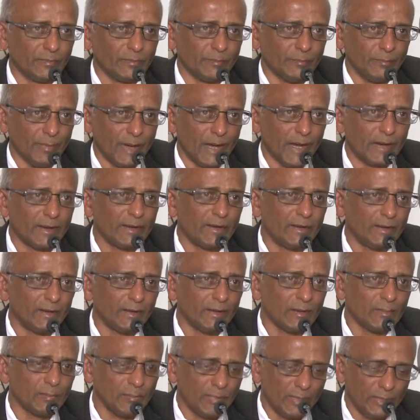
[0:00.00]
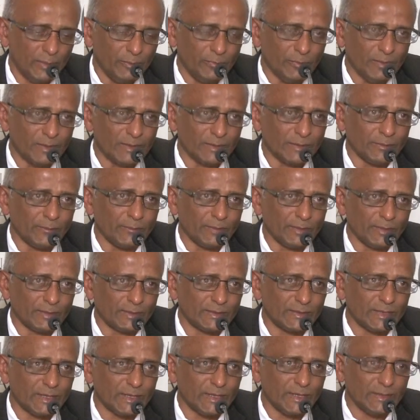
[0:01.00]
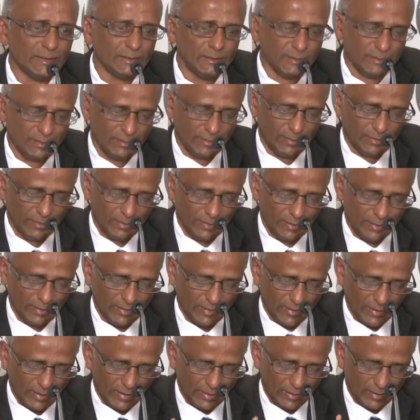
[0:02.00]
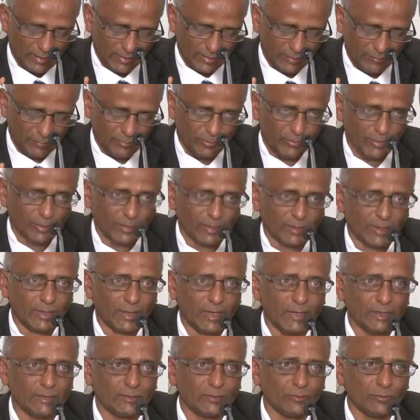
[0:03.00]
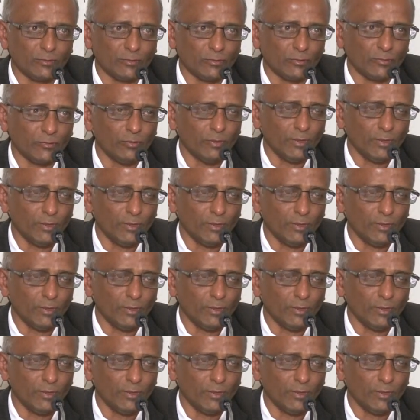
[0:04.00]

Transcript: marketing company was at one stage, and I'll give you a case law,